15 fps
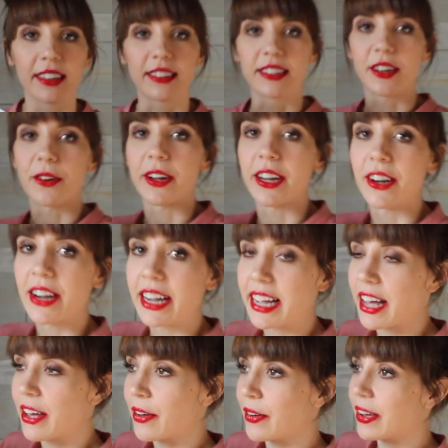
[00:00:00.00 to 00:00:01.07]
So here I
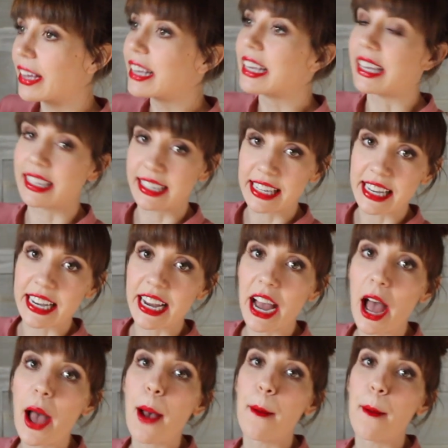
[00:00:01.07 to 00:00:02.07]
go, kissing